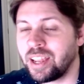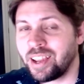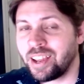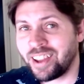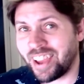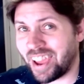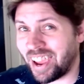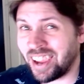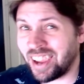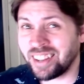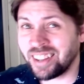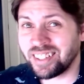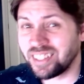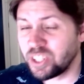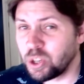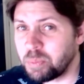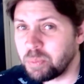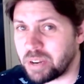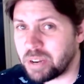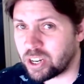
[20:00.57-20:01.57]
and a
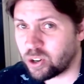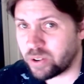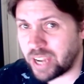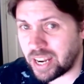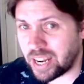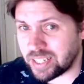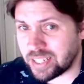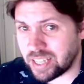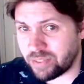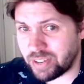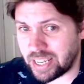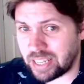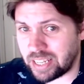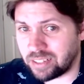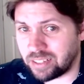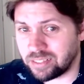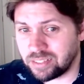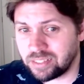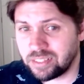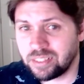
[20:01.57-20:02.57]
little bit of creativity.
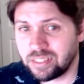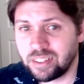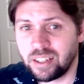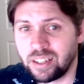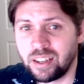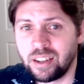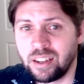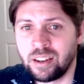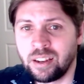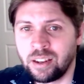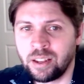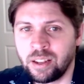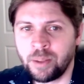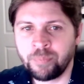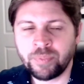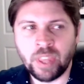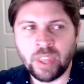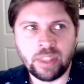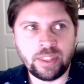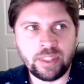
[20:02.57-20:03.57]

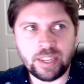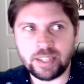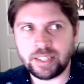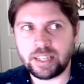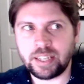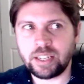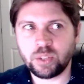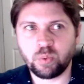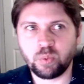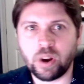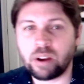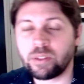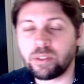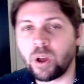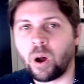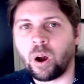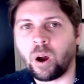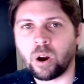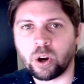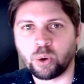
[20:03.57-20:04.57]
This is where the
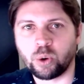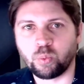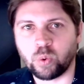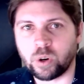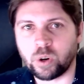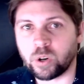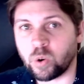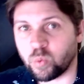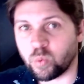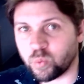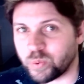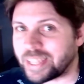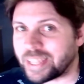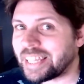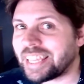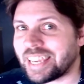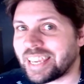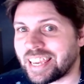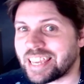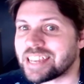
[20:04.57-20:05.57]
hard work
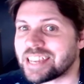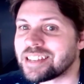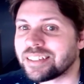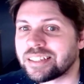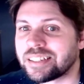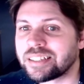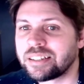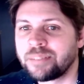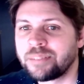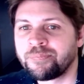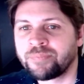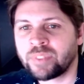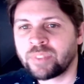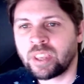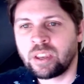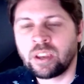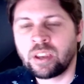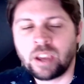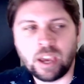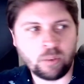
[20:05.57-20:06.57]
really is.
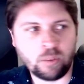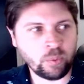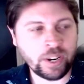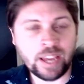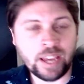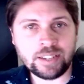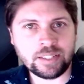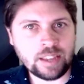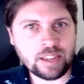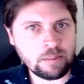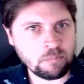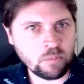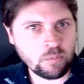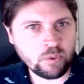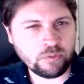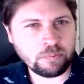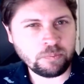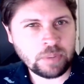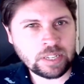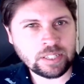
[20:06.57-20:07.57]
And when I say
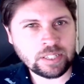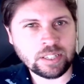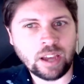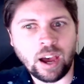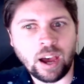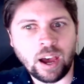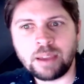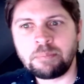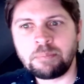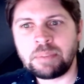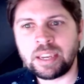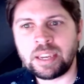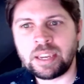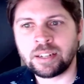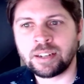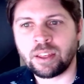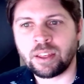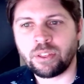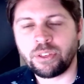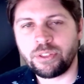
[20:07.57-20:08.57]
movement, I mean
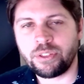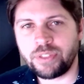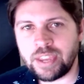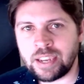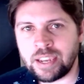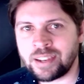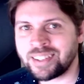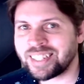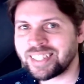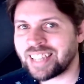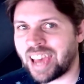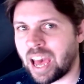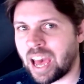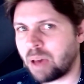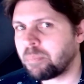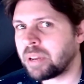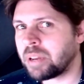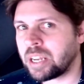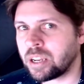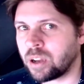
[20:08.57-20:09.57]
things
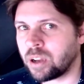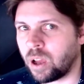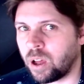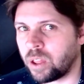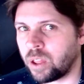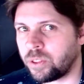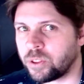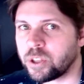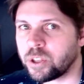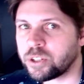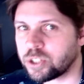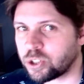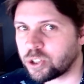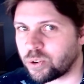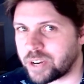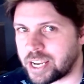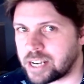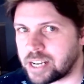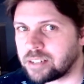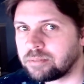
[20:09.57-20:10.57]
happening on the
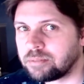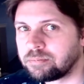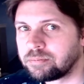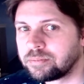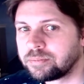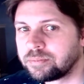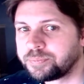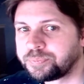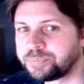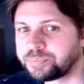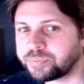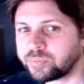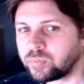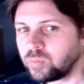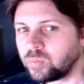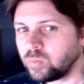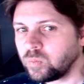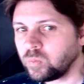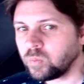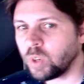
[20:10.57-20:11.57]
screen.
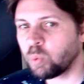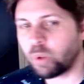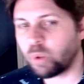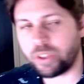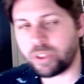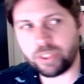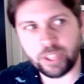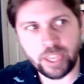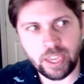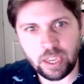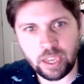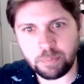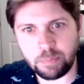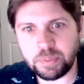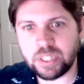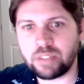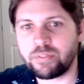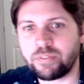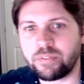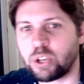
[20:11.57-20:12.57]
What keeps
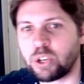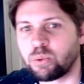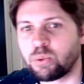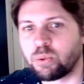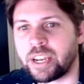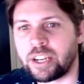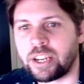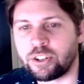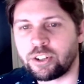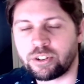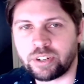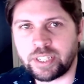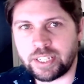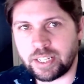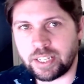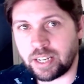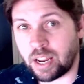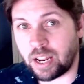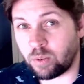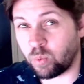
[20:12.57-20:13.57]
the viewer interested
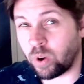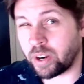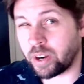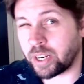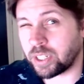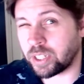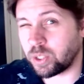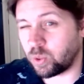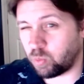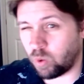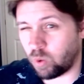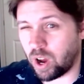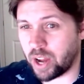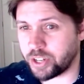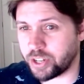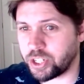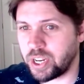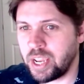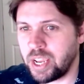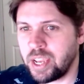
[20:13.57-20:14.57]
and wanting to
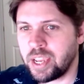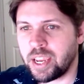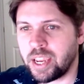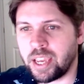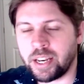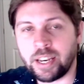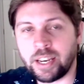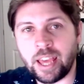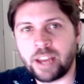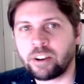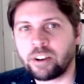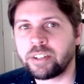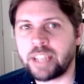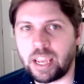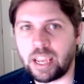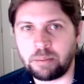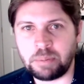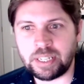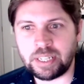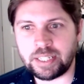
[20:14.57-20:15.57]
watch. In an
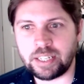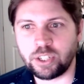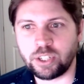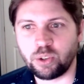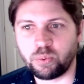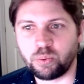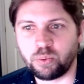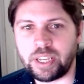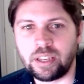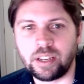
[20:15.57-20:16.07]
entertainment sizzle reel,